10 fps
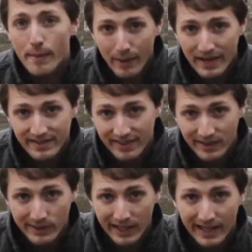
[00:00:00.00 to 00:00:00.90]
back to
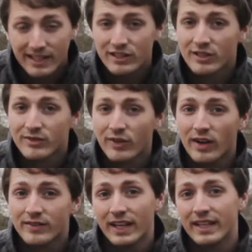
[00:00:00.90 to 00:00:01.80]
the UK in just
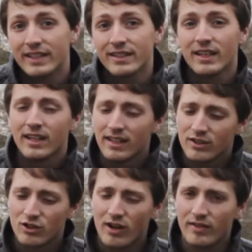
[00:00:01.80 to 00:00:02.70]
5 days,
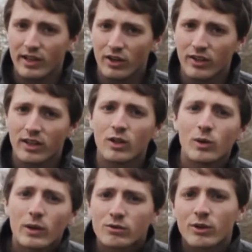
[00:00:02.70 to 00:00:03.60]
travelling on a
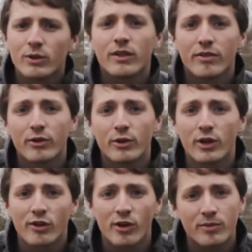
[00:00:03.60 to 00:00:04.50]
cool little route through
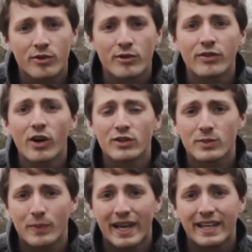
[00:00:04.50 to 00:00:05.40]
Europe, through France,
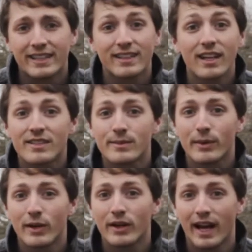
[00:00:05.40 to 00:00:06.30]
Spain,
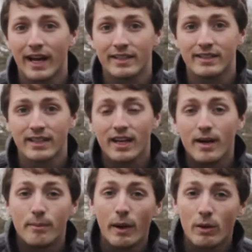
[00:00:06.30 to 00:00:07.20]
Luxembourg and
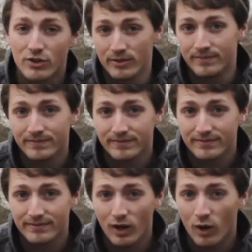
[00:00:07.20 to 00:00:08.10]
Belgium
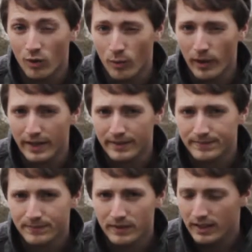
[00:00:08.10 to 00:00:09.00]
on the way.
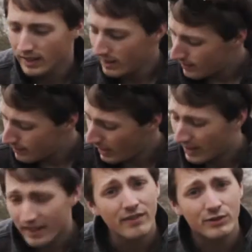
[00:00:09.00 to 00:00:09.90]

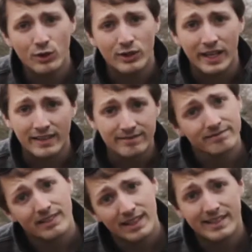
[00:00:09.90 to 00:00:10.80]
But enough talking,
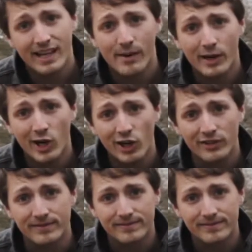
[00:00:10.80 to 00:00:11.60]
let's see how I got on.